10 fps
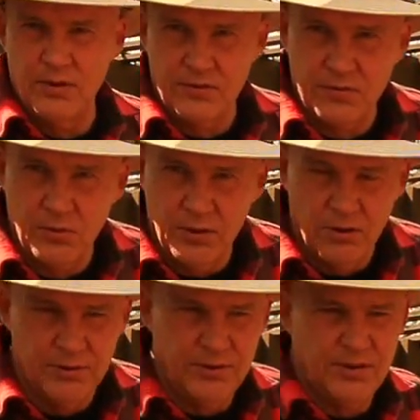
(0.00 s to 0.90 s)
the
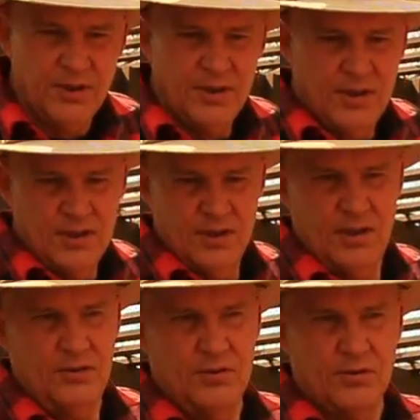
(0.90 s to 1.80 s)
soil in
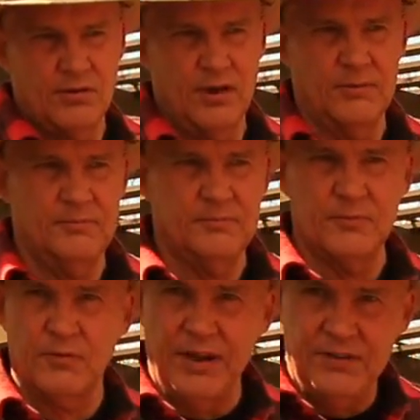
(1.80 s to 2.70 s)
your
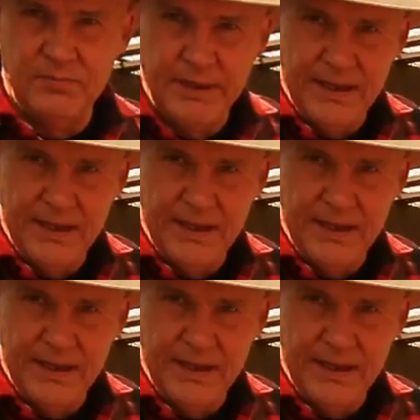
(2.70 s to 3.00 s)
raised